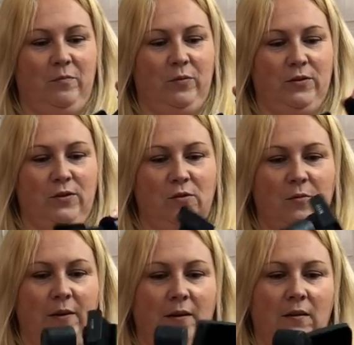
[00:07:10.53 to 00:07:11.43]

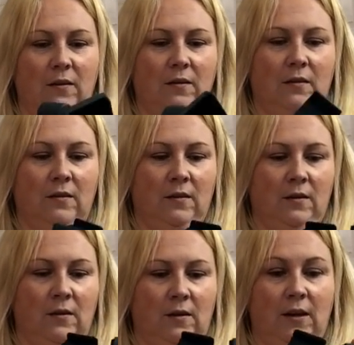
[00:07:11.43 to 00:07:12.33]
presuming
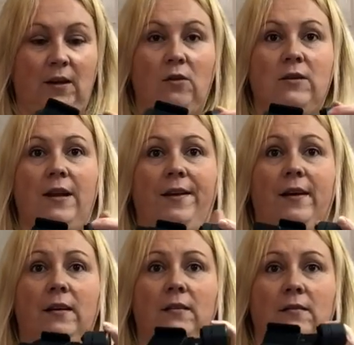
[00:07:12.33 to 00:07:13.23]
it goes like
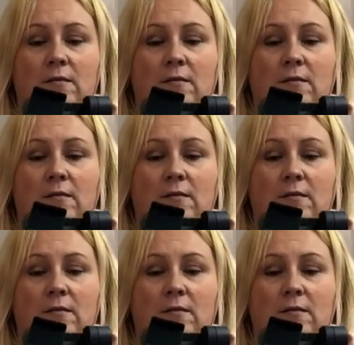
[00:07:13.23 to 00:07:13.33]
that.